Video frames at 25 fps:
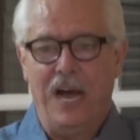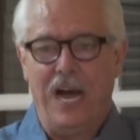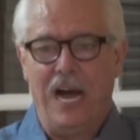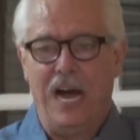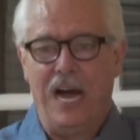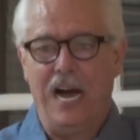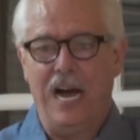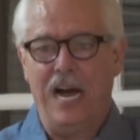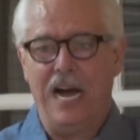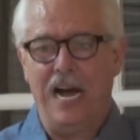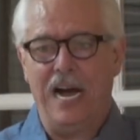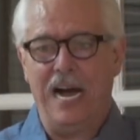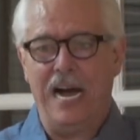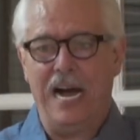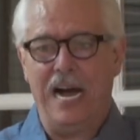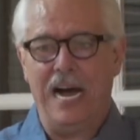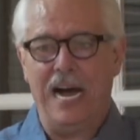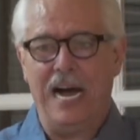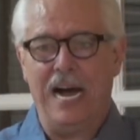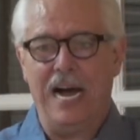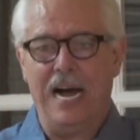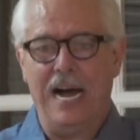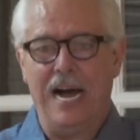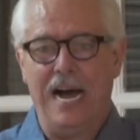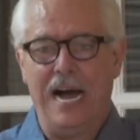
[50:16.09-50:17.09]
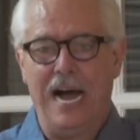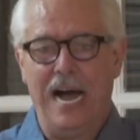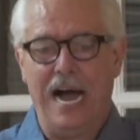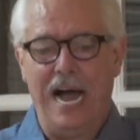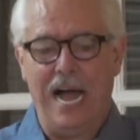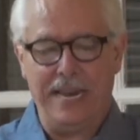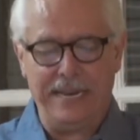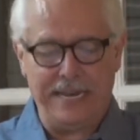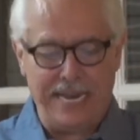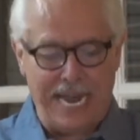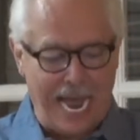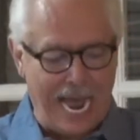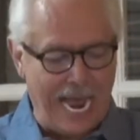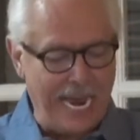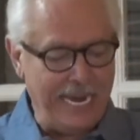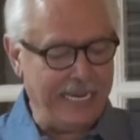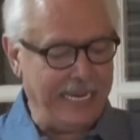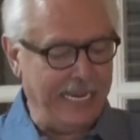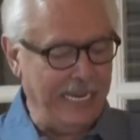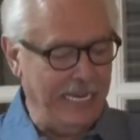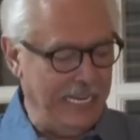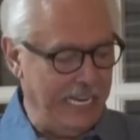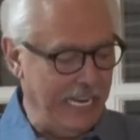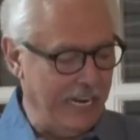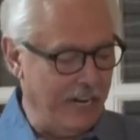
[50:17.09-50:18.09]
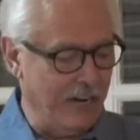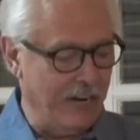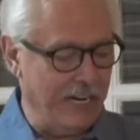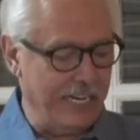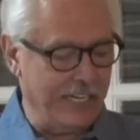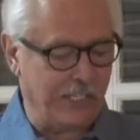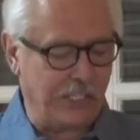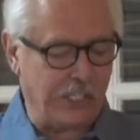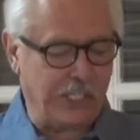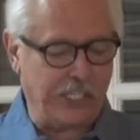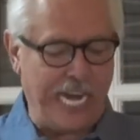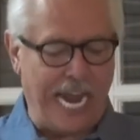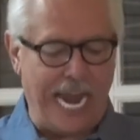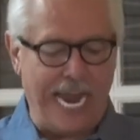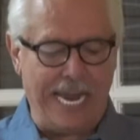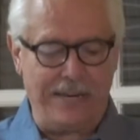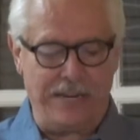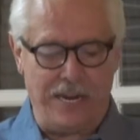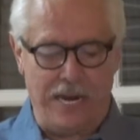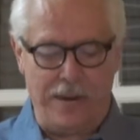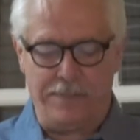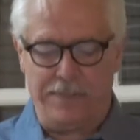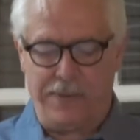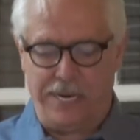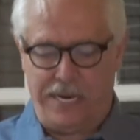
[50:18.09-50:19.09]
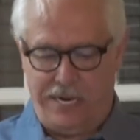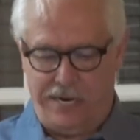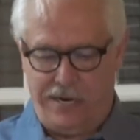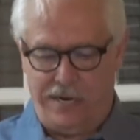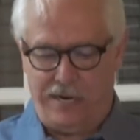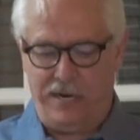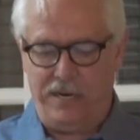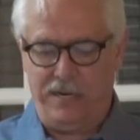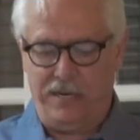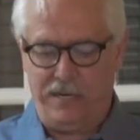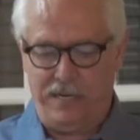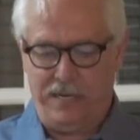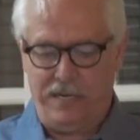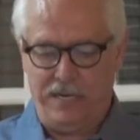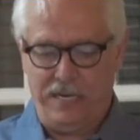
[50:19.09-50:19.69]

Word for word: uh, and I can literally stand up here